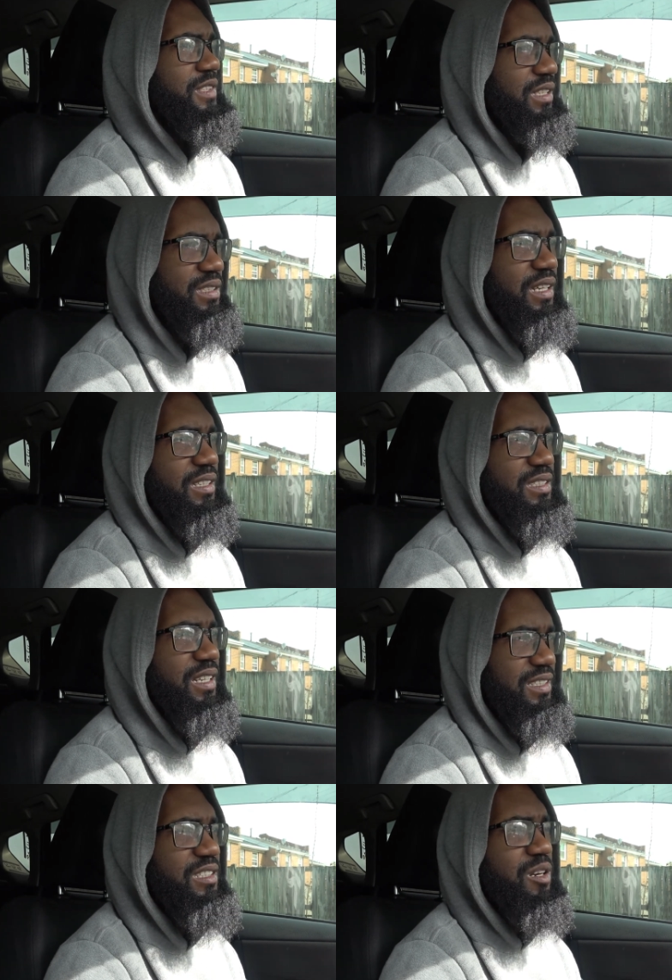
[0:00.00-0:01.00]
it's it's
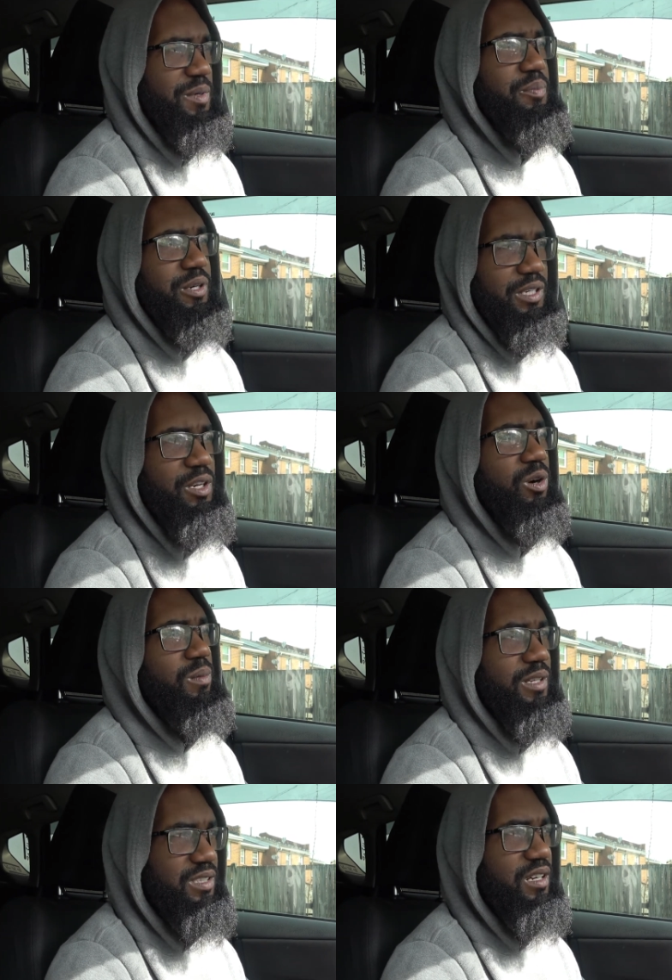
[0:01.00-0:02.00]
it's gonna be pretty dope.
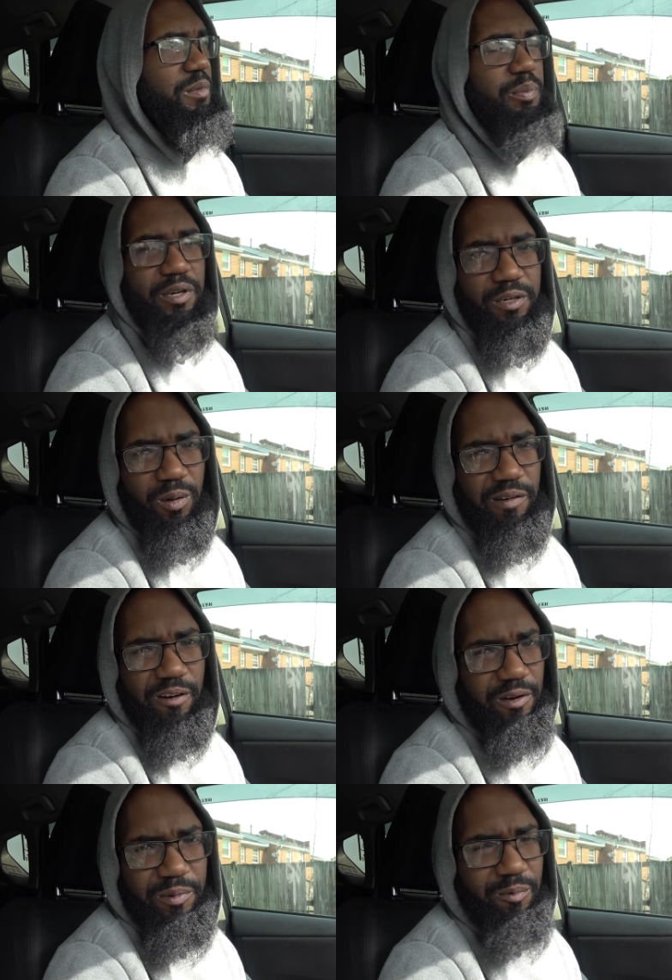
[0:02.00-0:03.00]
It's gonna be pretty dope. I've
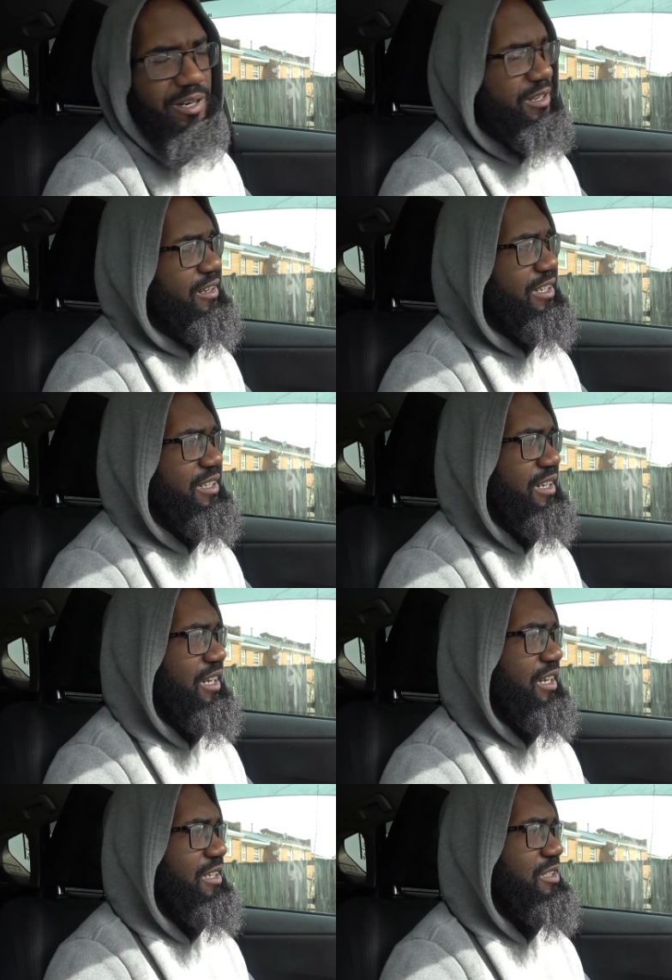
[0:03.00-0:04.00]
already been working on it,
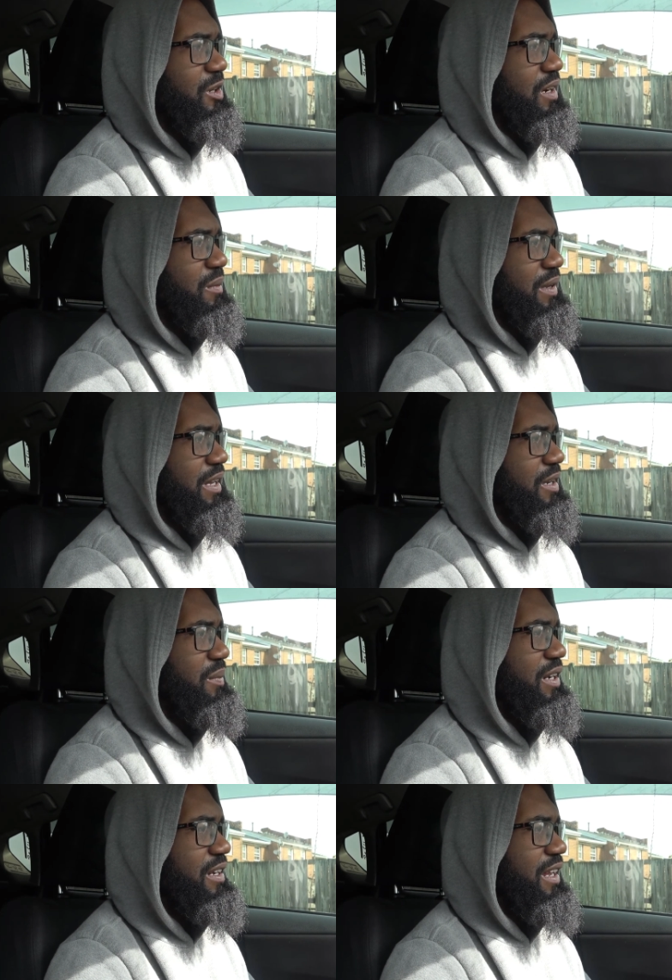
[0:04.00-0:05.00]
so um yeah.
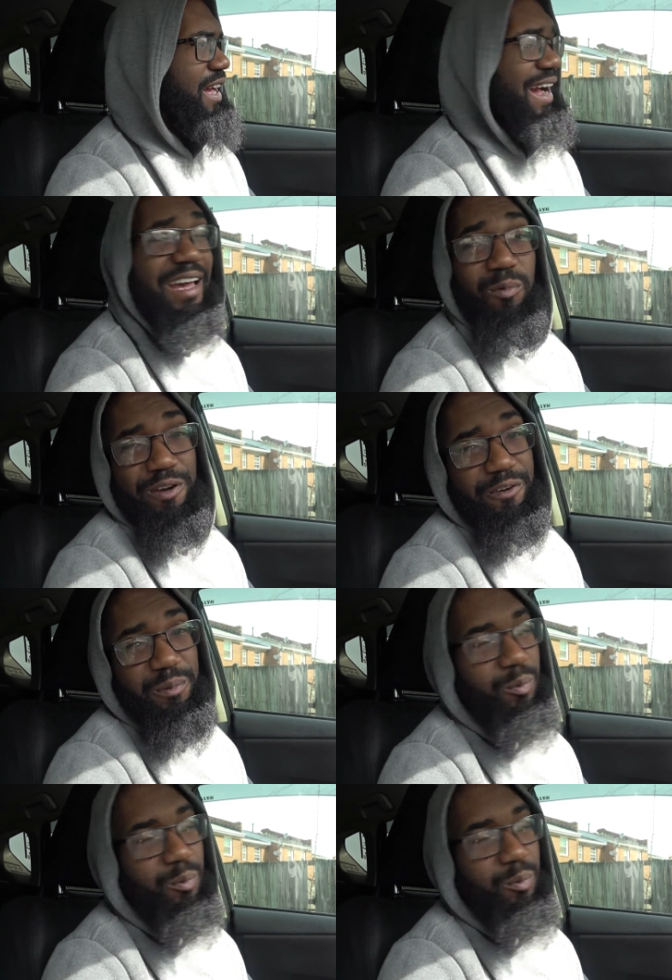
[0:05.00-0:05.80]
But I gotta wait for him to